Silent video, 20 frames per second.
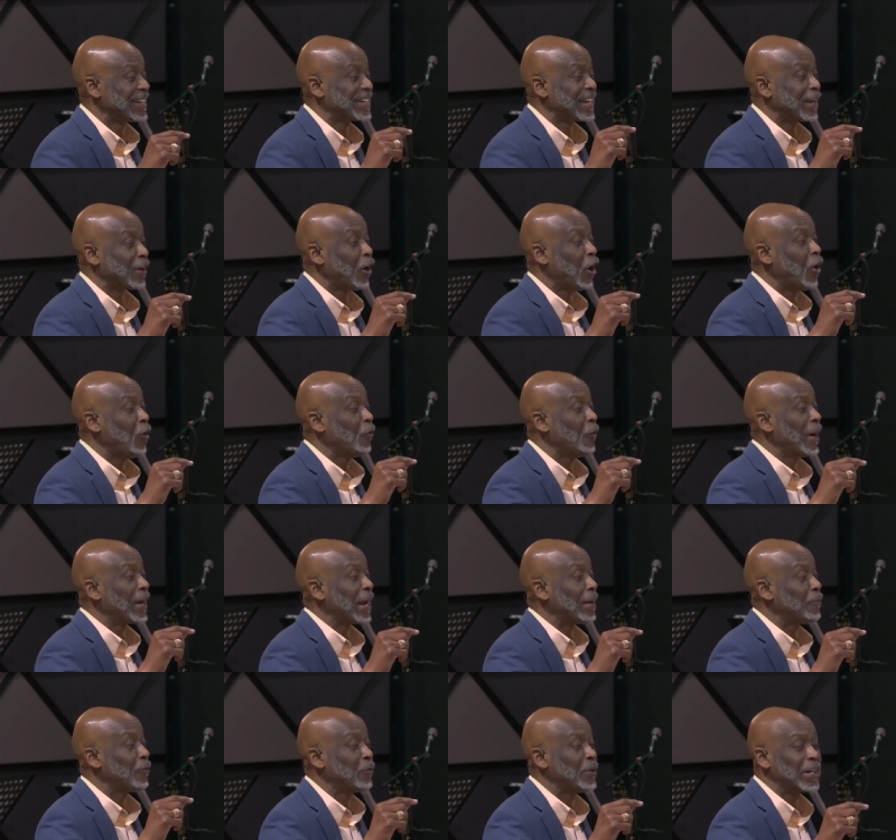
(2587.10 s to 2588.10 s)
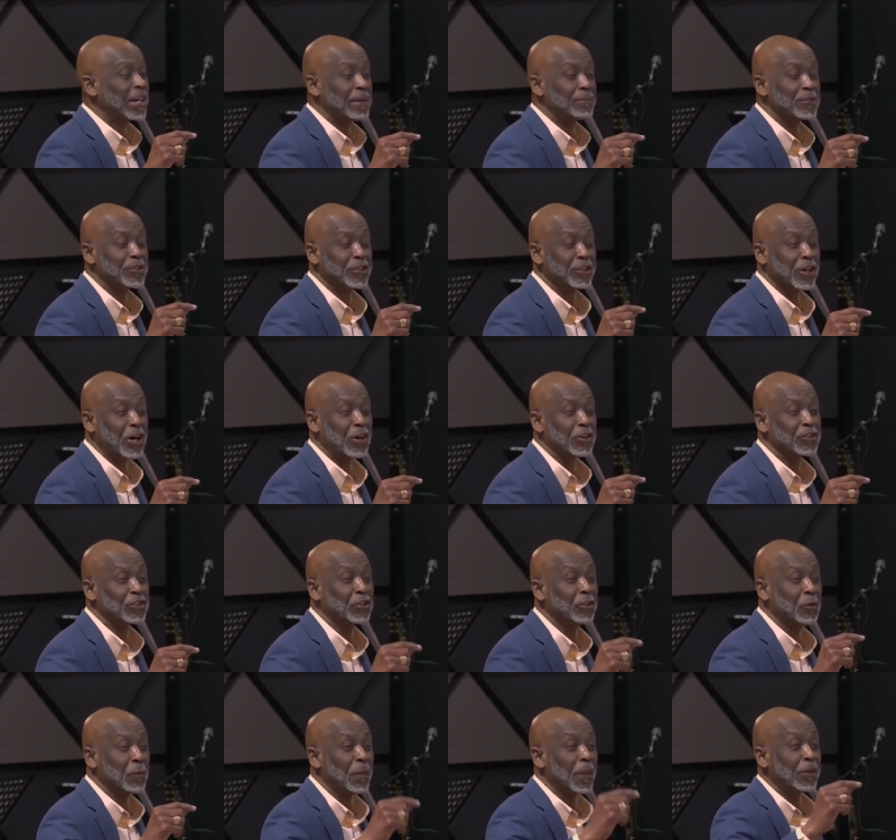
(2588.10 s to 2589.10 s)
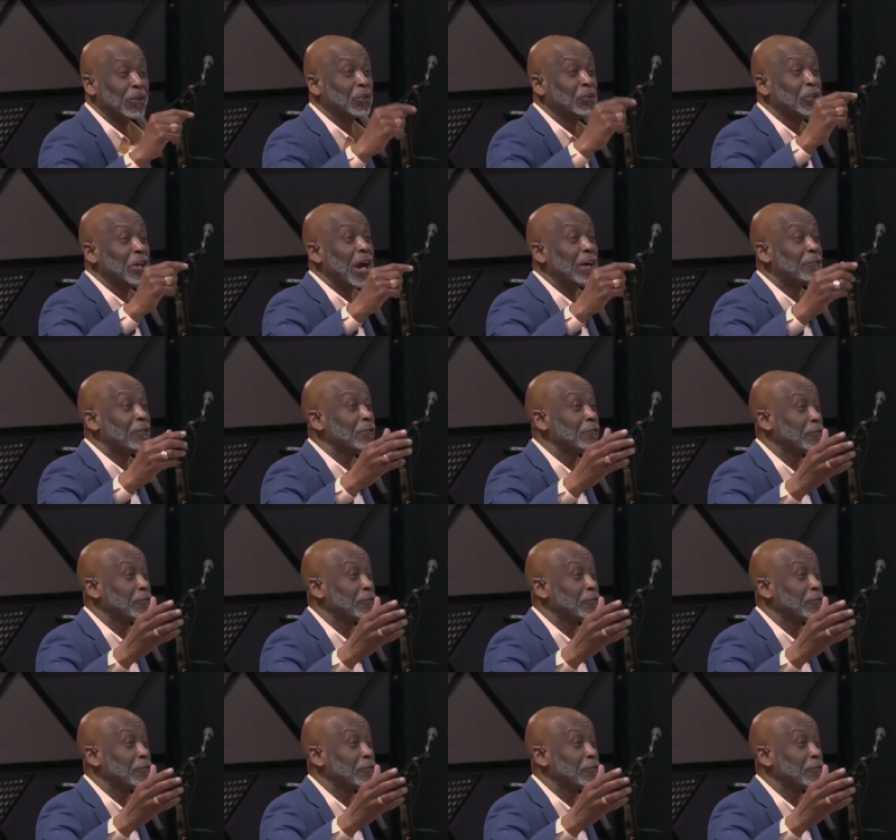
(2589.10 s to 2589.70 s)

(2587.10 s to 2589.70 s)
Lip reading: He said, oh, when I'm weak, I'm strong. So do you